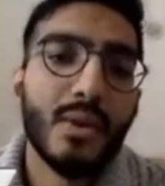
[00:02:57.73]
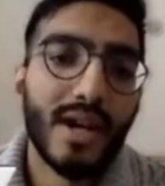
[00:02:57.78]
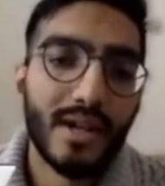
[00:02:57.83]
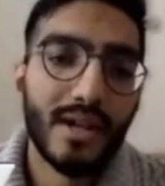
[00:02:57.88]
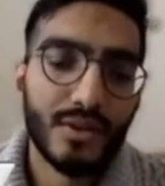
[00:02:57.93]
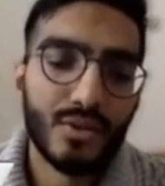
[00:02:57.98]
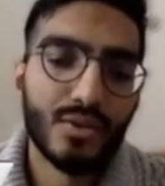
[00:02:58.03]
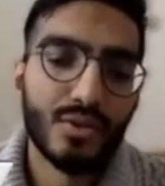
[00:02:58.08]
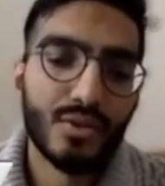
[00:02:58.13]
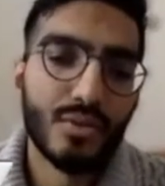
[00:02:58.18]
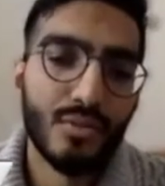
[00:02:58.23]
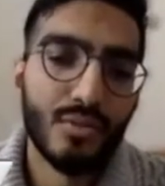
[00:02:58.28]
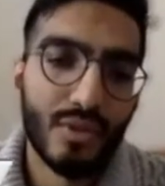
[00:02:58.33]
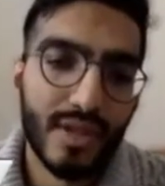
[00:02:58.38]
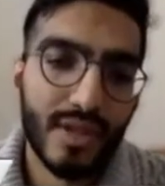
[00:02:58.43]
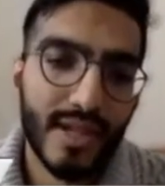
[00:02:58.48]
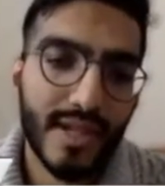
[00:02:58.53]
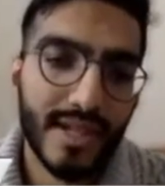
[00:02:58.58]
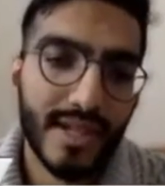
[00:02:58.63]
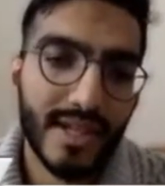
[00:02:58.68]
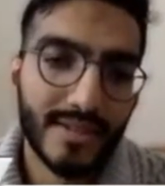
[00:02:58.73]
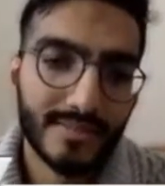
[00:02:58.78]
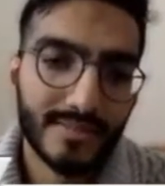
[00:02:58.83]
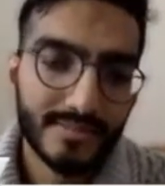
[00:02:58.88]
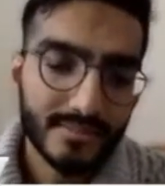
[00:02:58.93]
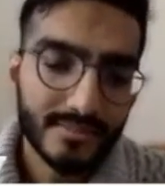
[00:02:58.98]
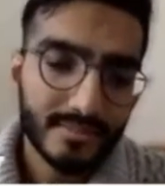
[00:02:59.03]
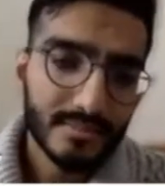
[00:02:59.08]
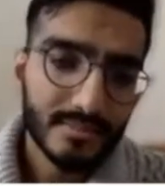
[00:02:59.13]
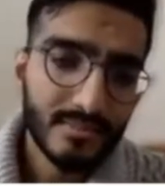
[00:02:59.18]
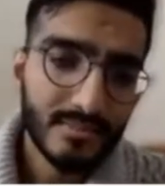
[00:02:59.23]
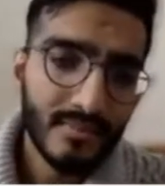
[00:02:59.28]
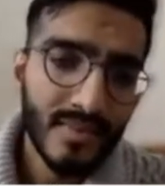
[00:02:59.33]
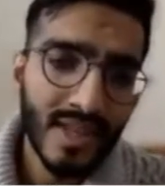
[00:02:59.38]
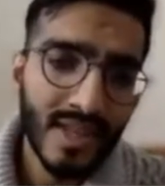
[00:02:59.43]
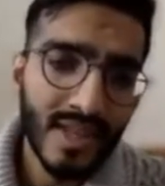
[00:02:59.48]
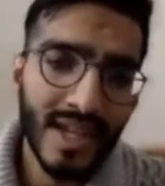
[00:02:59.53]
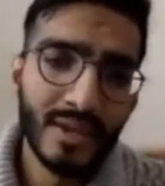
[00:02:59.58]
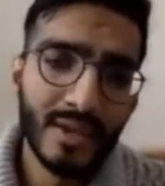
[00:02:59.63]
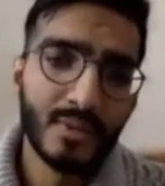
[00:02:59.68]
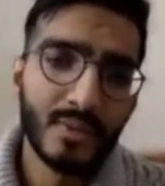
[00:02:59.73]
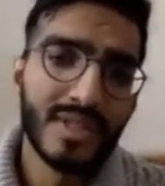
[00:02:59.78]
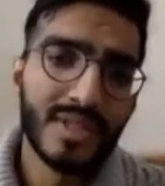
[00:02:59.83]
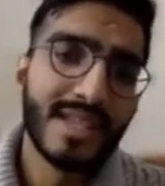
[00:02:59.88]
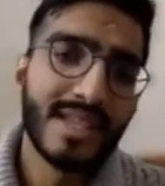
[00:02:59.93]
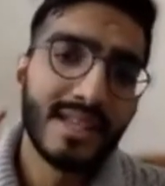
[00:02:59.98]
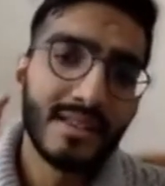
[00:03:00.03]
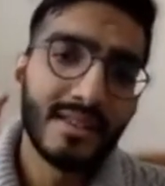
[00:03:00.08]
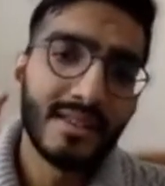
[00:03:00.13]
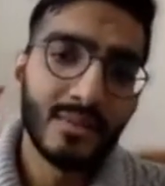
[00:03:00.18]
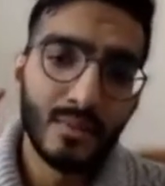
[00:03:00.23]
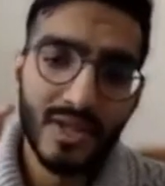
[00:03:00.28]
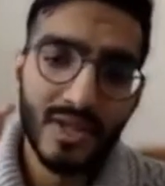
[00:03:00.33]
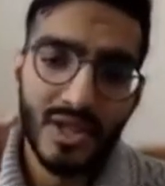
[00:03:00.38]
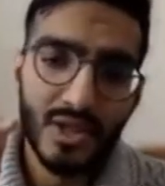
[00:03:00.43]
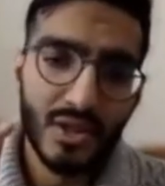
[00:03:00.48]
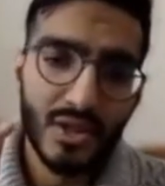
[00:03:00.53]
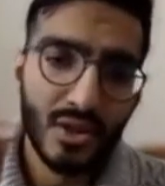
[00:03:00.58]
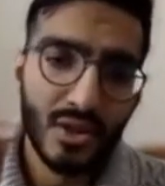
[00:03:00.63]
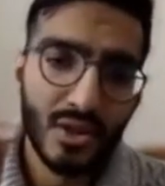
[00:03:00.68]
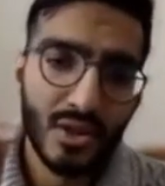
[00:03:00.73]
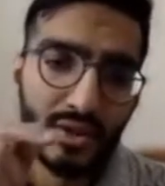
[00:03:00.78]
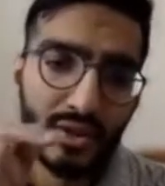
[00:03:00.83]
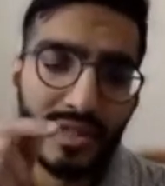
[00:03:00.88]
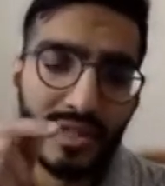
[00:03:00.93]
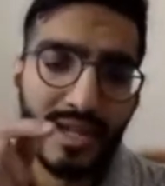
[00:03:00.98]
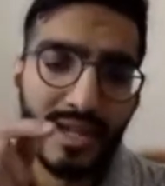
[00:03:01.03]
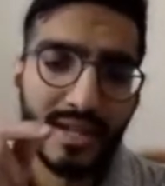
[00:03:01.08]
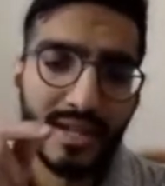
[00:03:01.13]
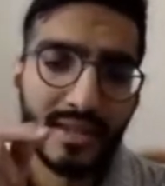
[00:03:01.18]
rabbi wa atubu ilayh. And we shown that